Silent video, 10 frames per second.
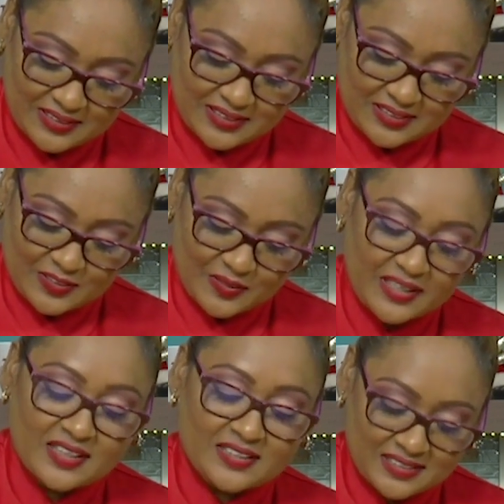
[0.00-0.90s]
Inside the
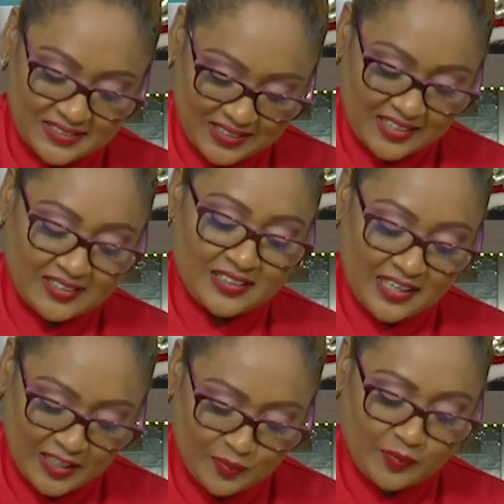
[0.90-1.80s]
Lion Brand
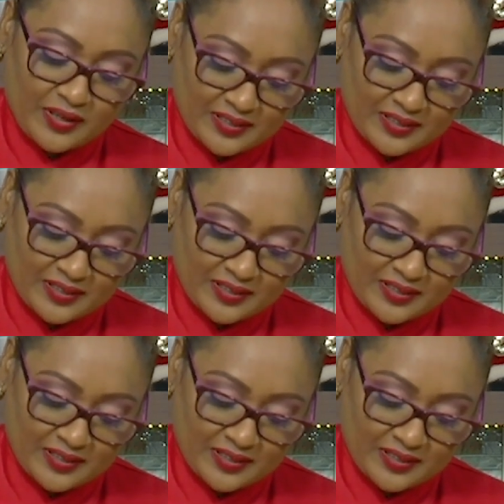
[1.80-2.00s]
Pholourie mix.